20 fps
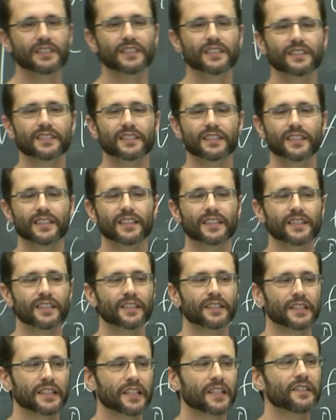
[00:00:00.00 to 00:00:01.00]
is, uh,
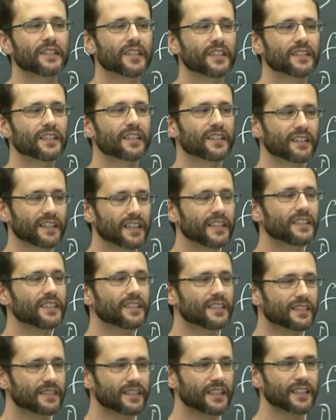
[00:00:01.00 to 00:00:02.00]
and, and, I think
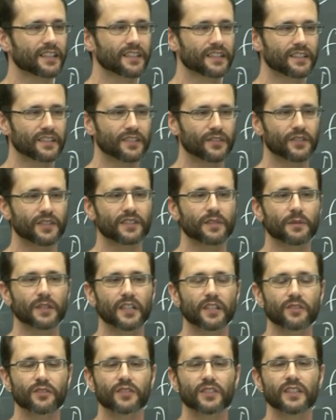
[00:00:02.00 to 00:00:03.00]
this is like, an, there is some
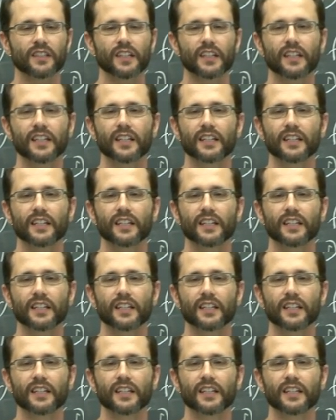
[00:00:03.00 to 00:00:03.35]
analogy.